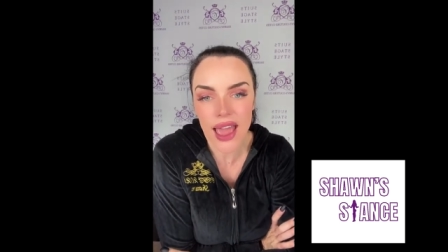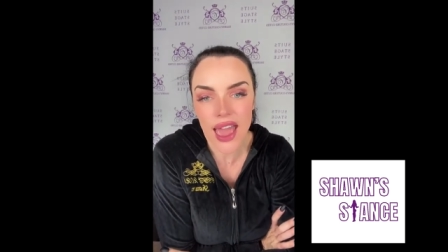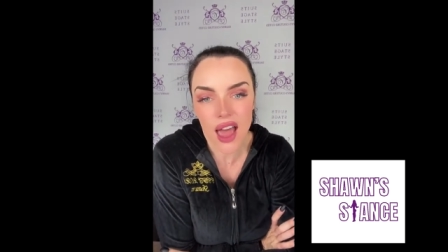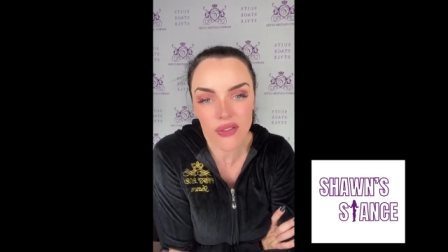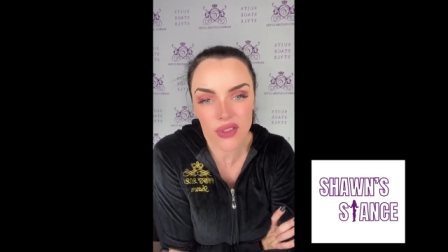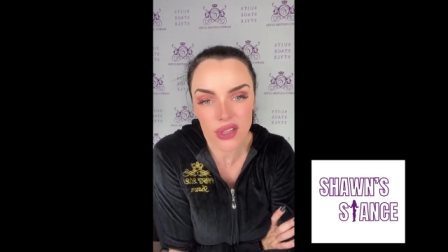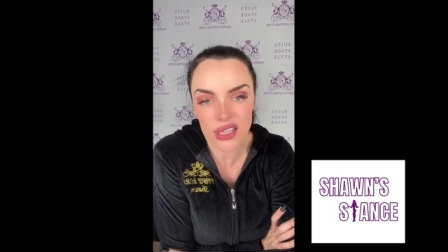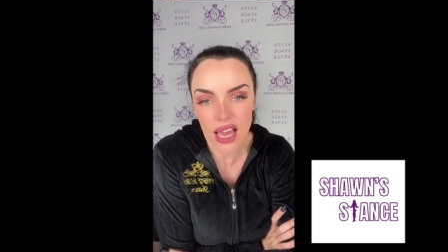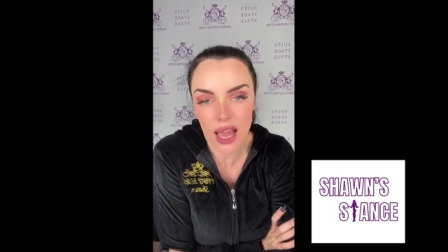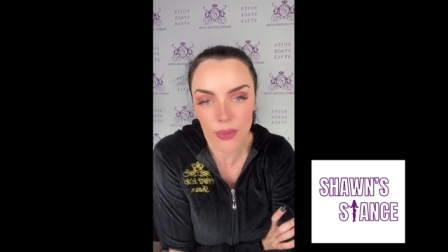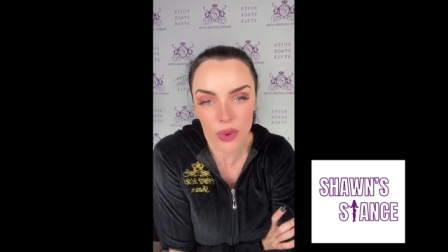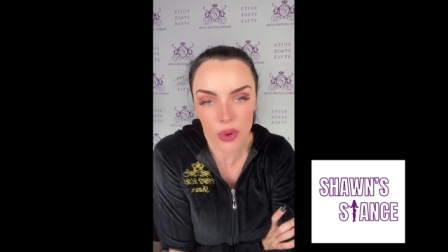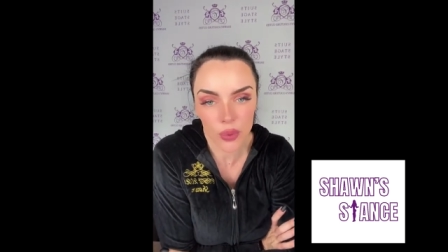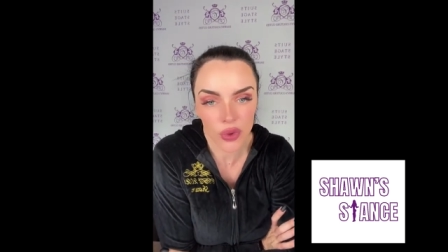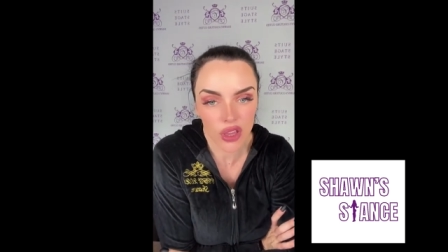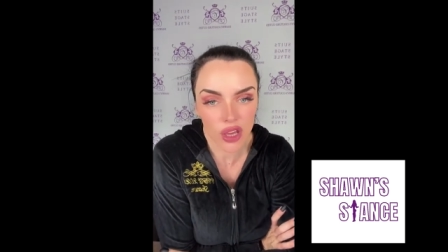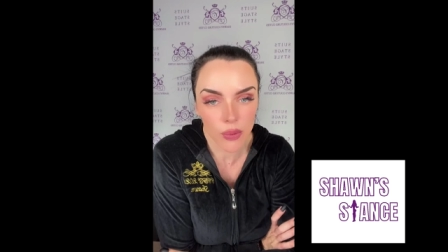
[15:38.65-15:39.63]
I have this
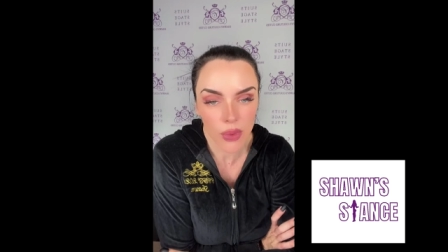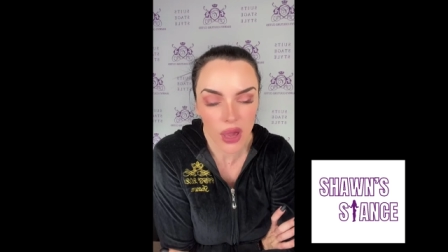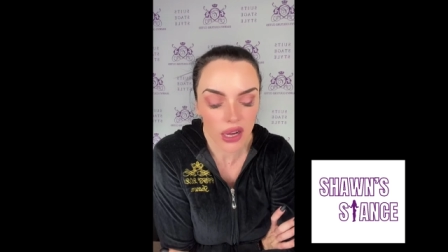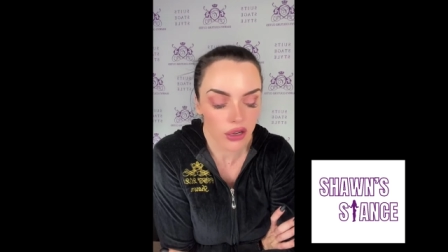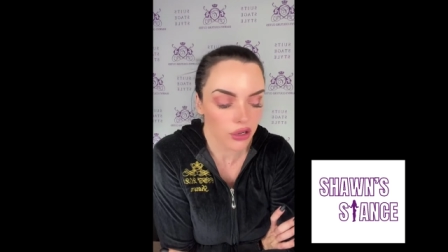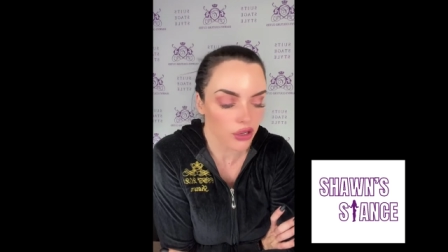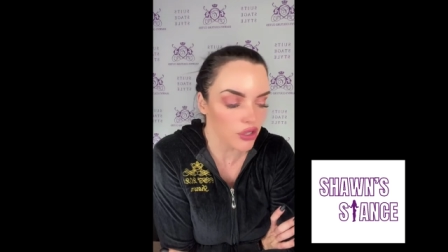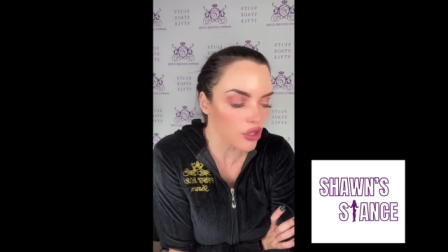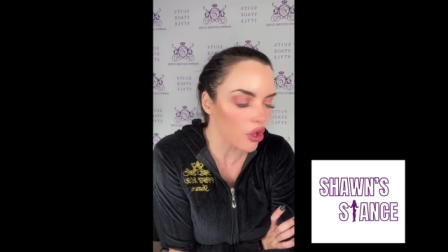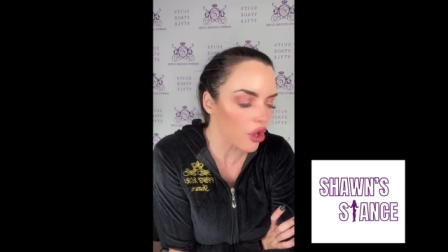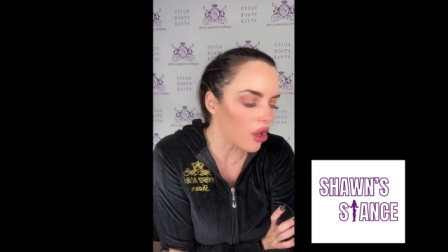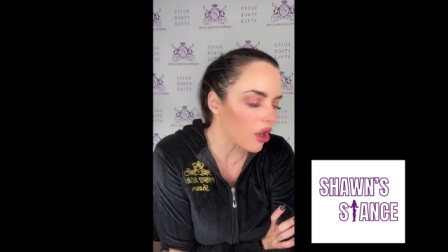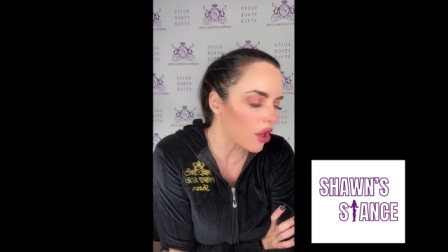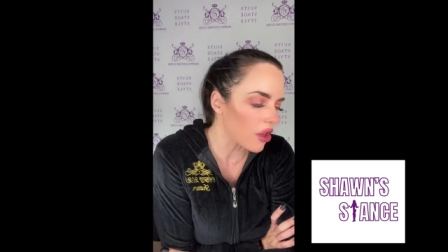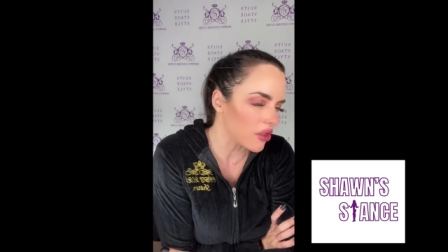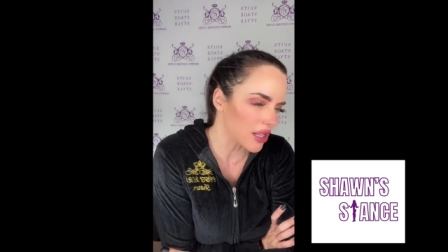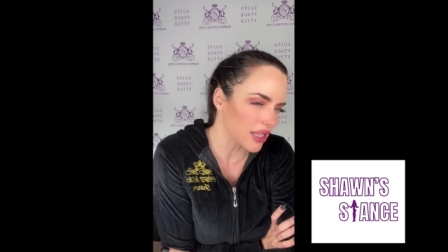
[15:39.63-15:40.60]
happen with competitors
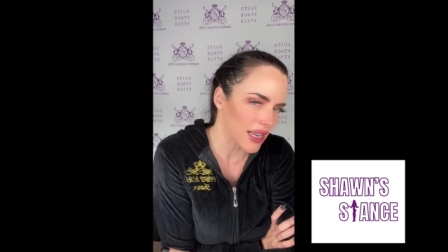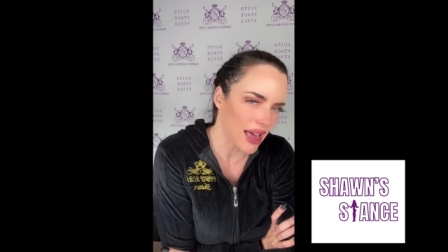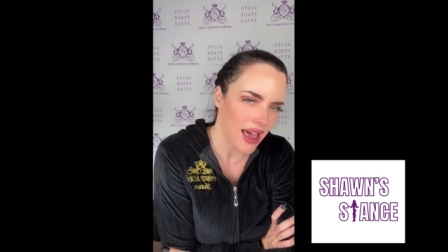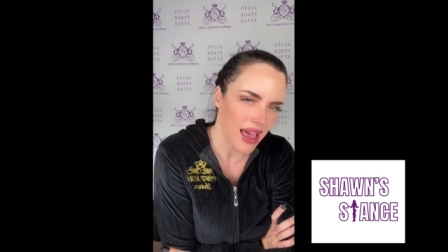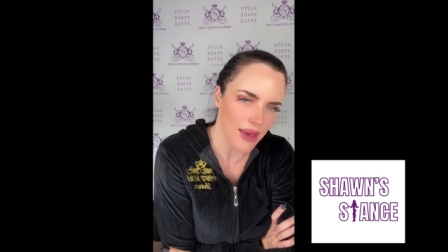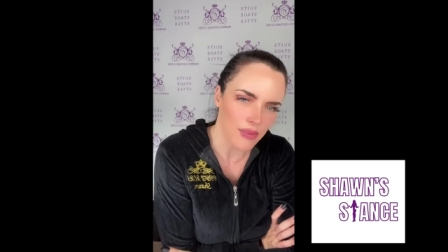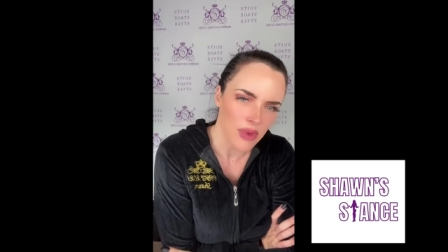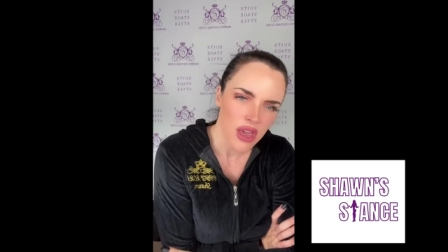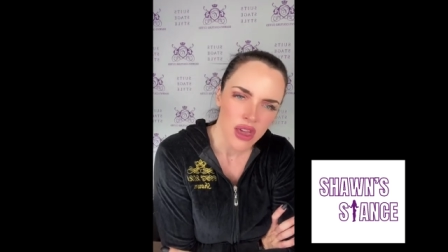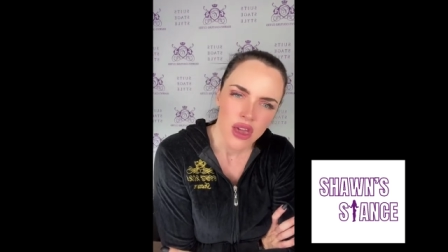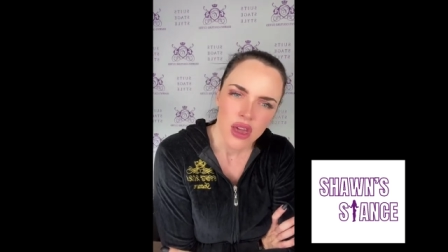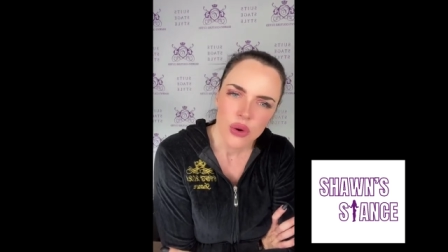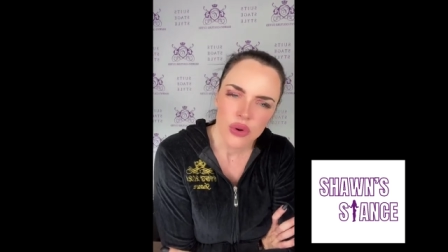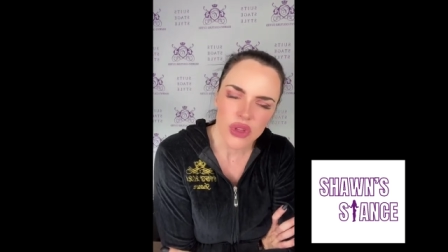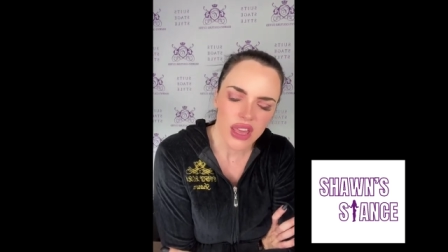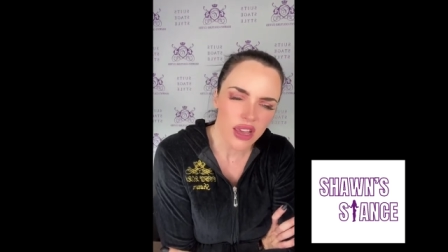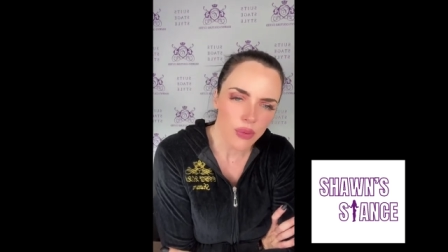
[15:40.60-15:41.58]
all the time
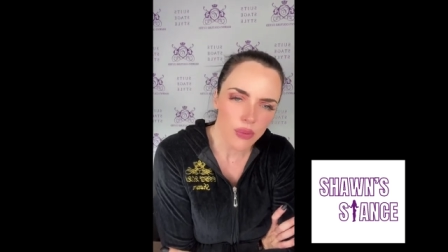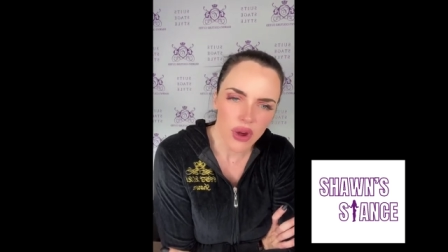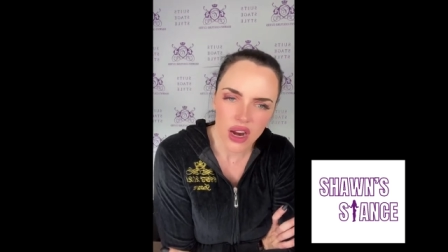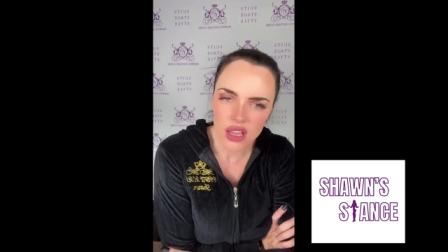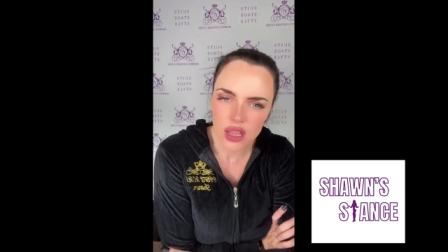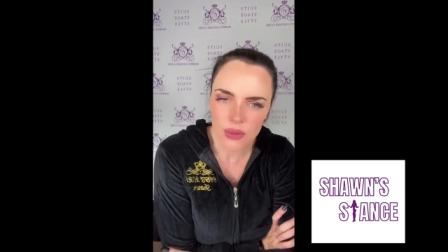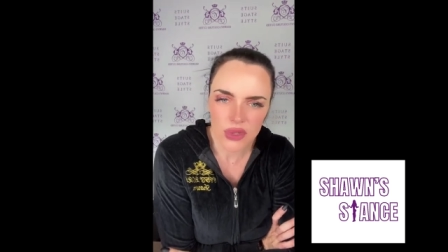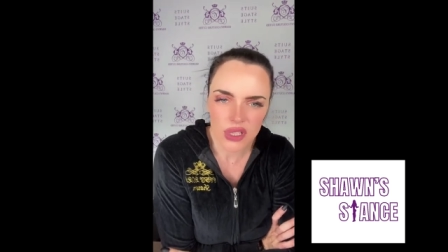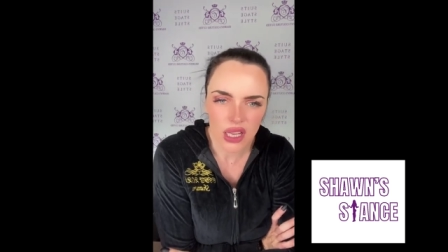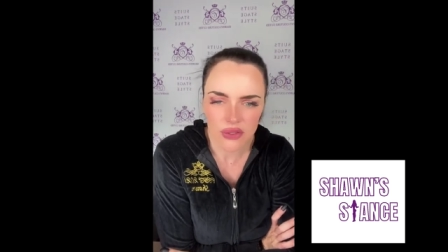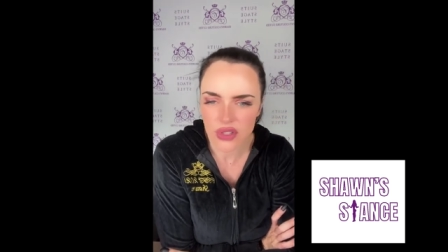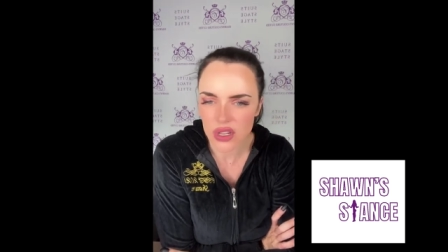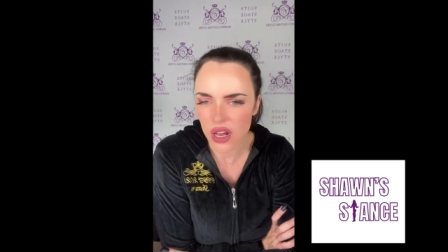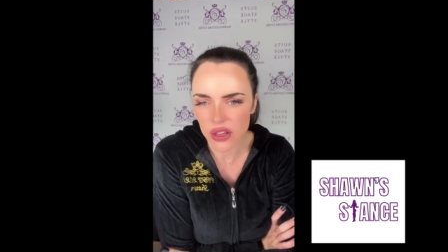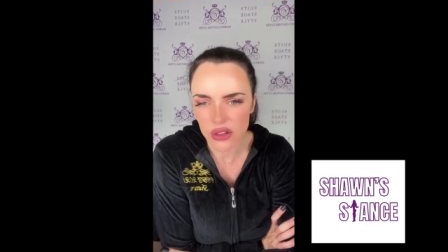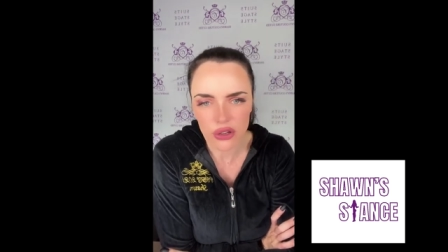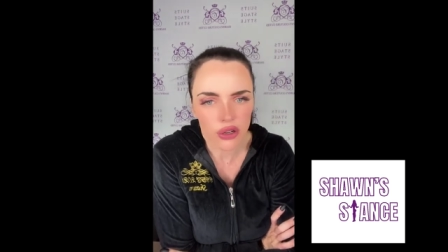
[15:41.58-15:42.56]
where they compare
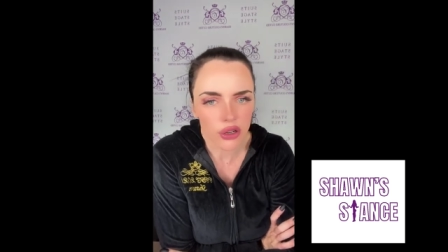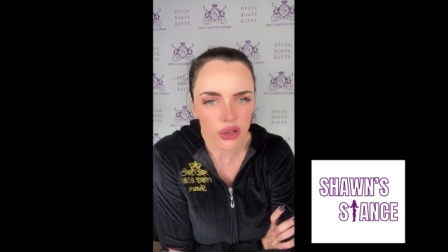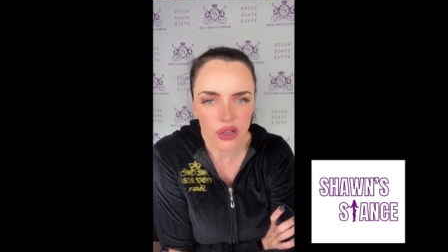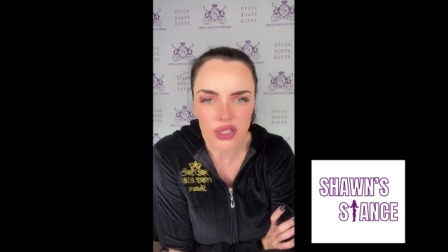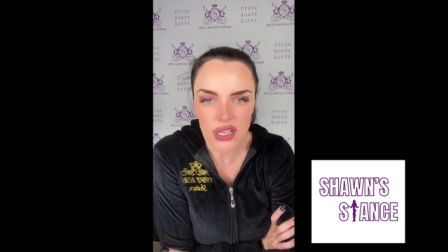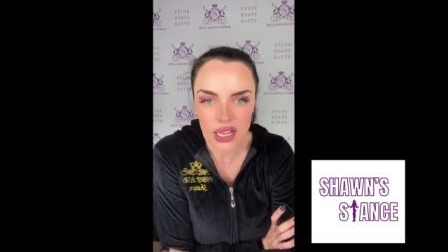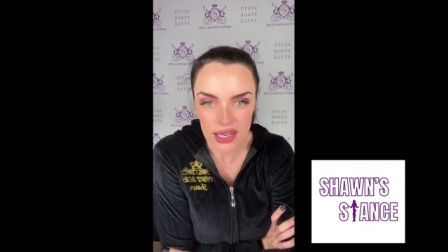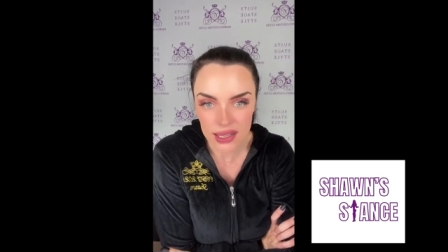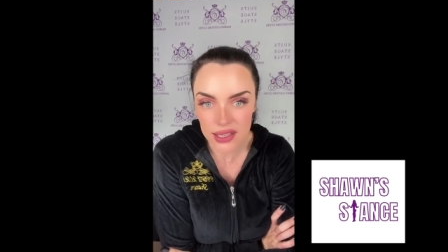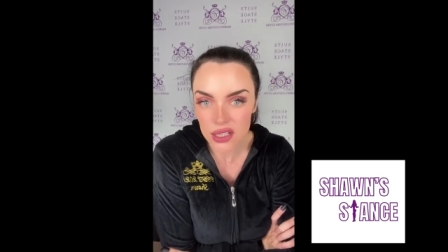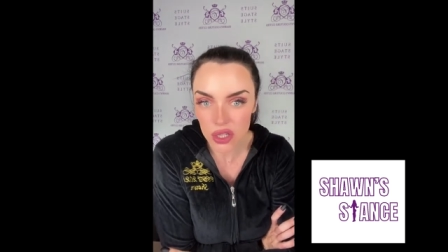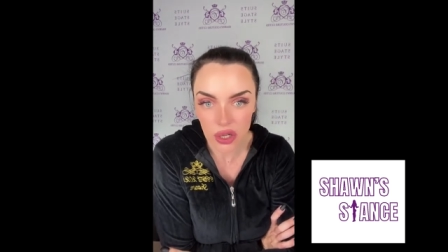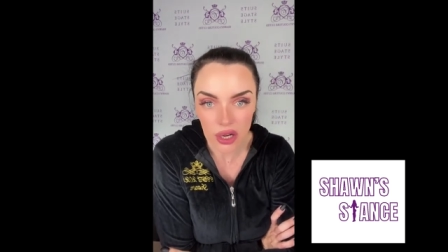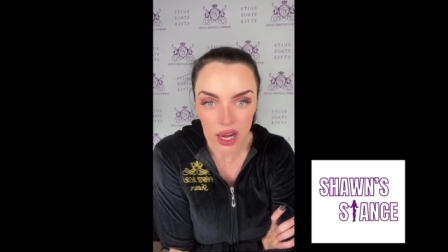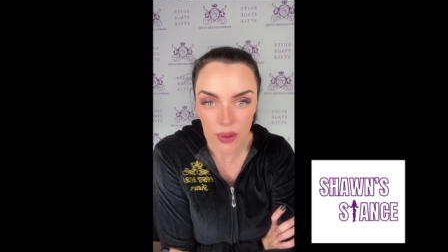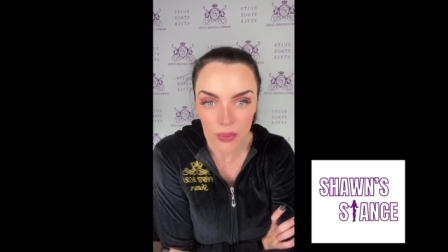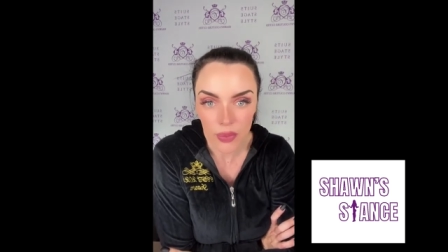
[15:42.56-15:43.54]
themselves to other girls on
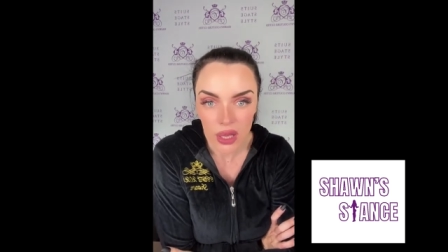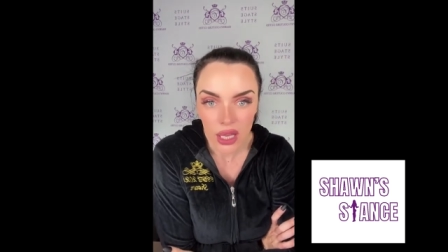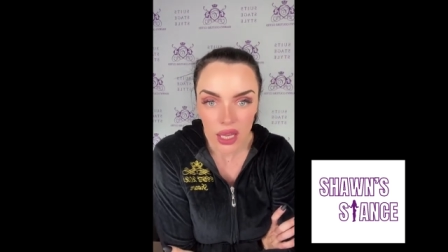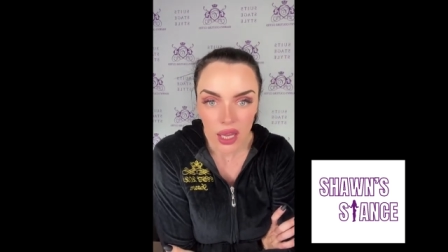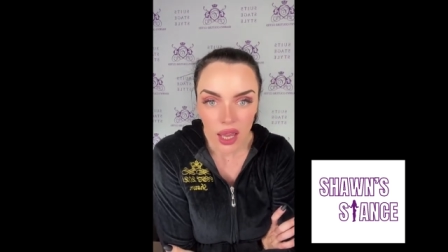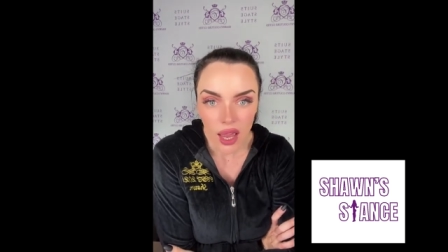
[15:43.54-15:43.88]
Instagram.